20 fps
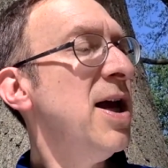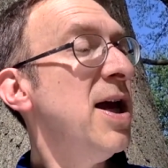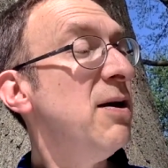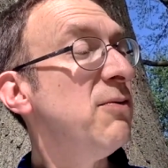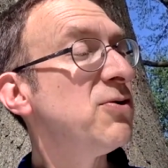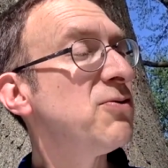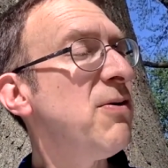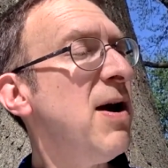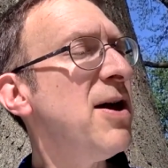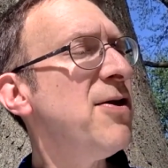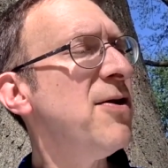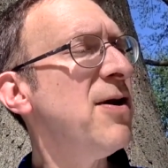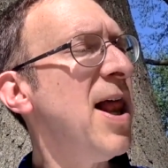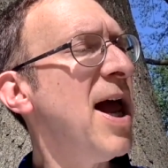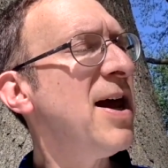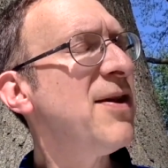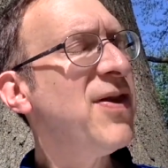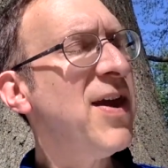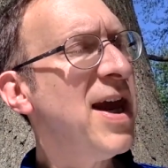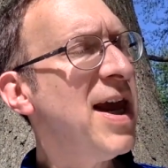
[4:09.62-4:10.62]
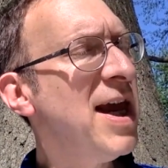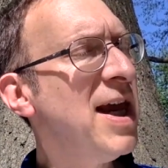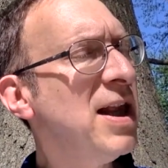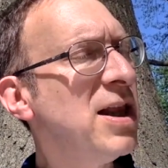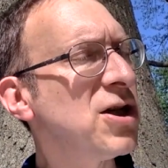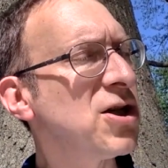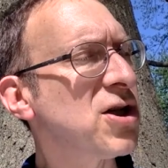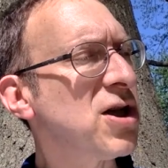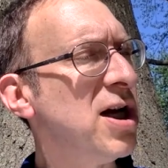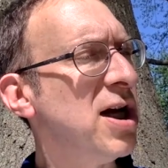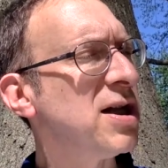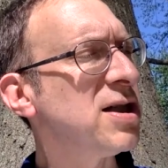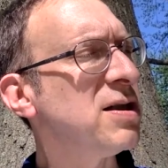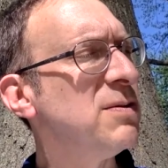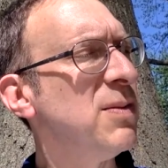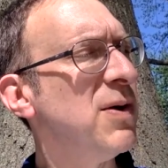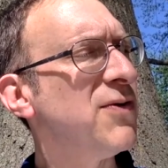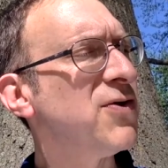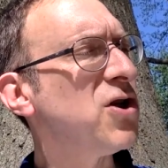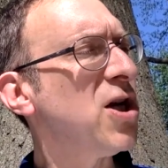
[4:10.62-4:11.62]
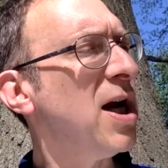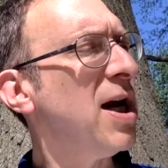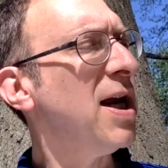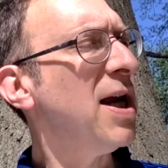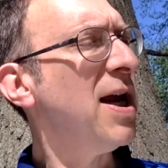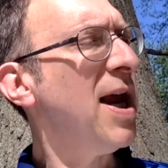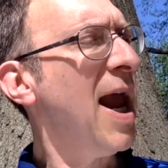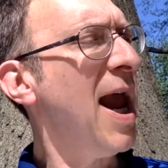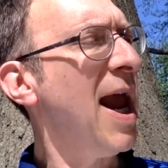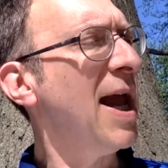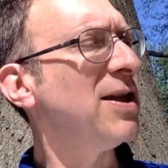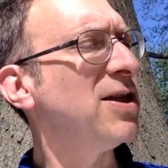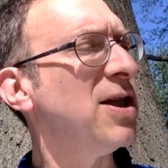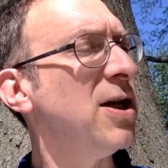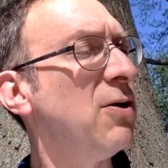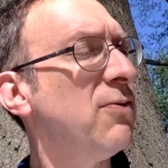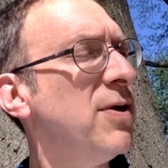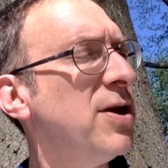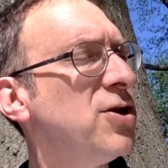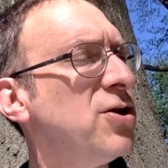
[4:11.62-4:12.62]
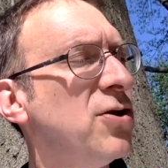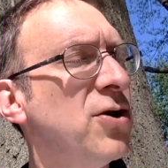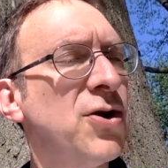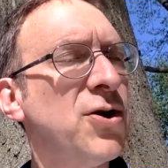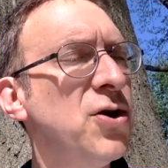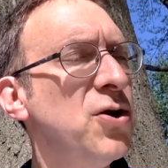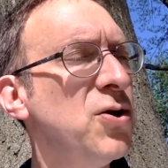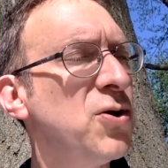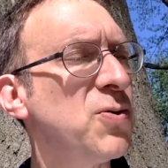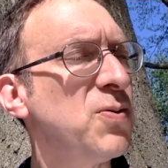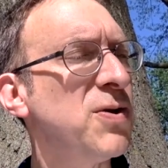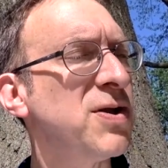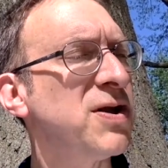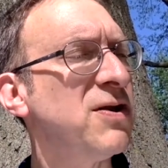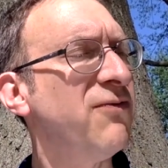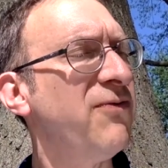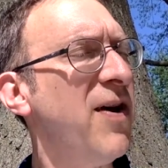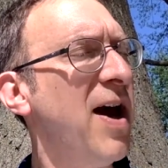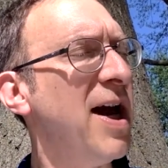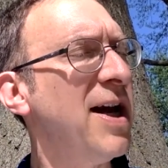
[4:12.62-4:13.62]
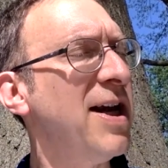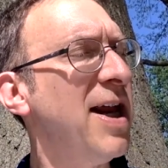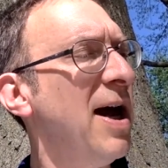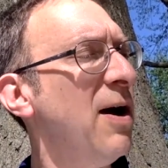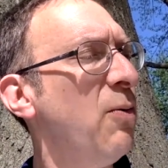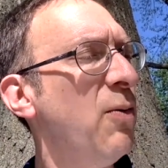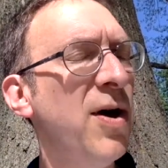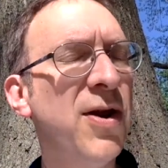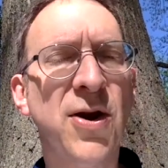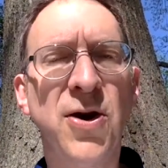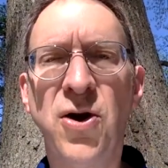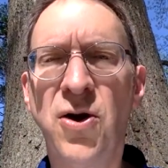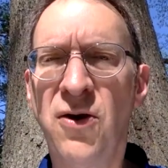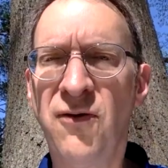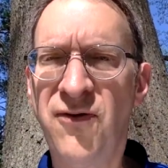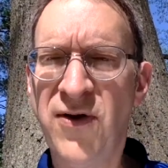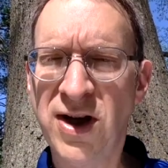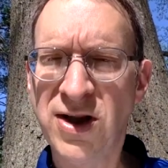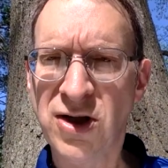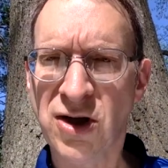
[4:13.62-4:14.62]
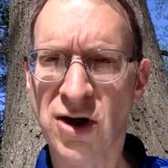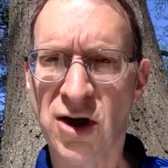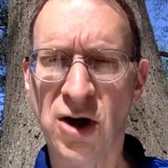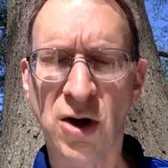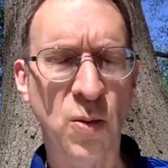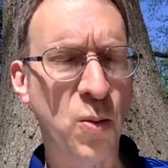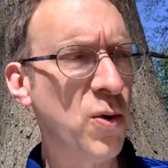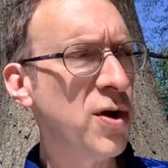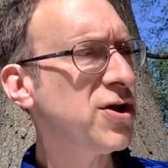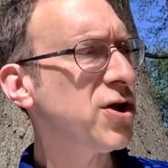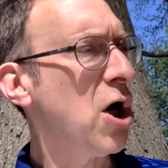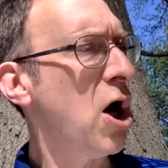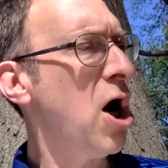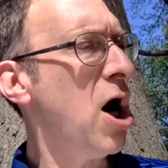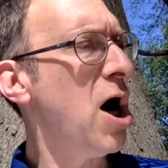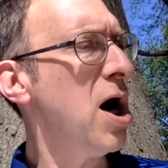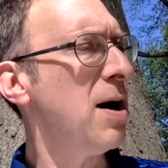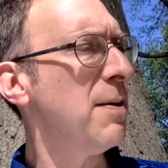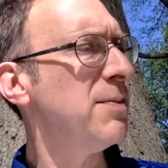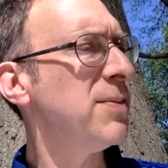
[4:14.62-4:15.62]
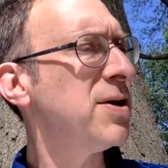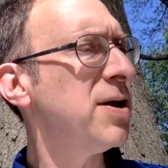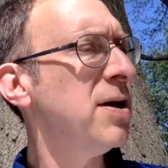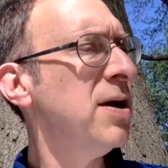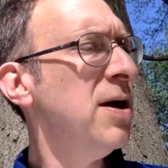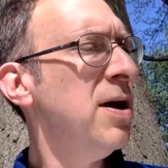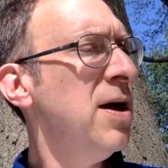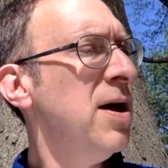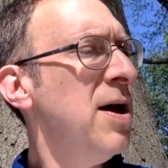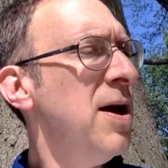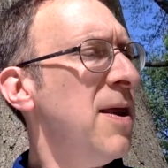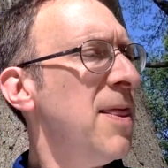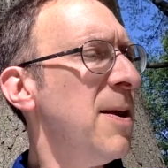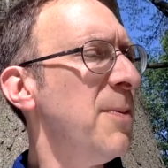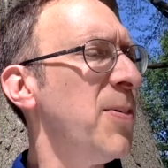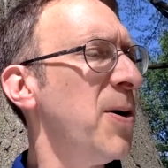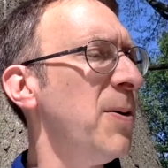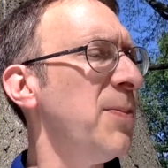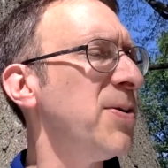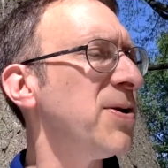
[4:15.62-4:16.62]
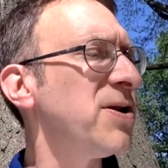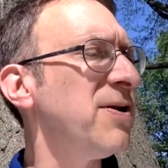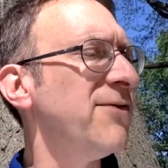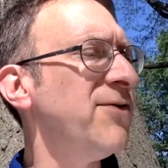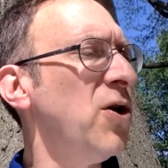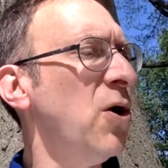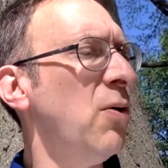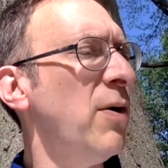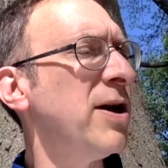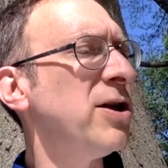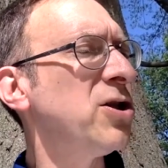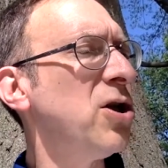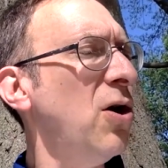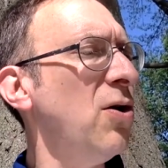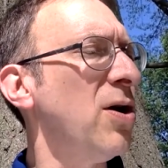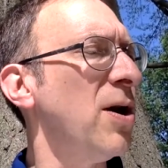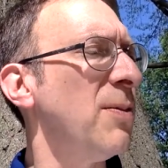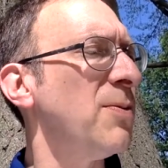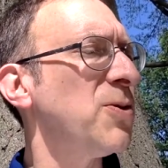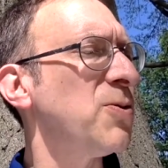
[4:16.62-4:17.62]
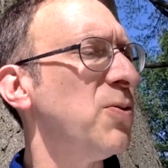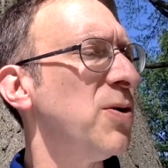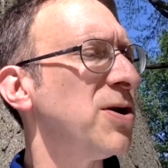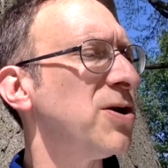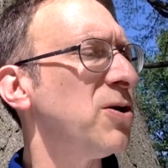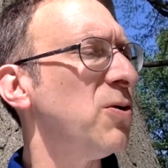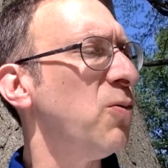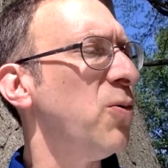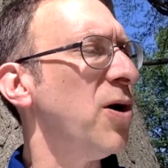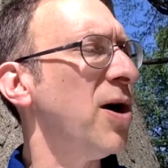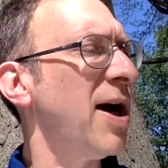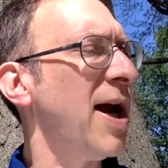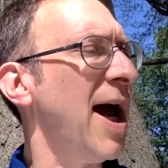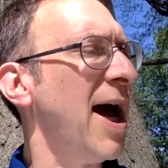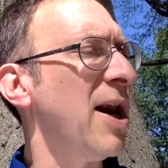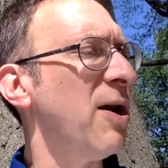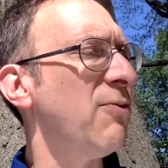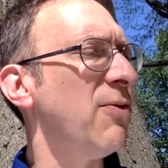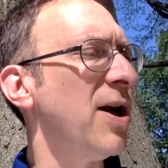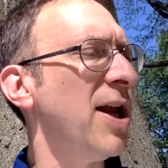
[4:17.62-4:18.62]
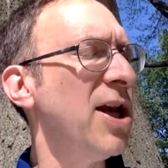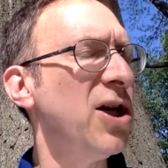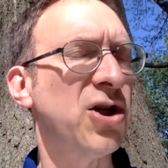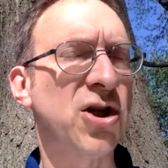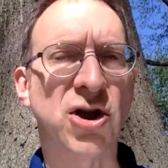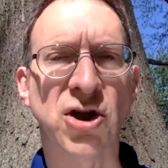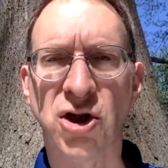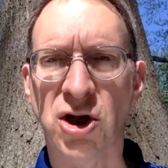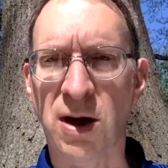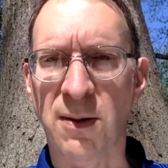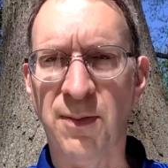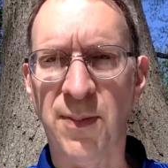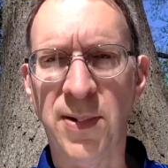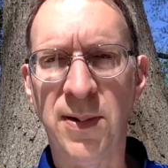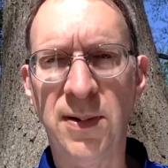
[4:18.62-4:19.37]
It was rather like the English custom of shaking hands. The original use was to find out whether your visitor was armed. The purpose of knowing totems was to work out a relationship,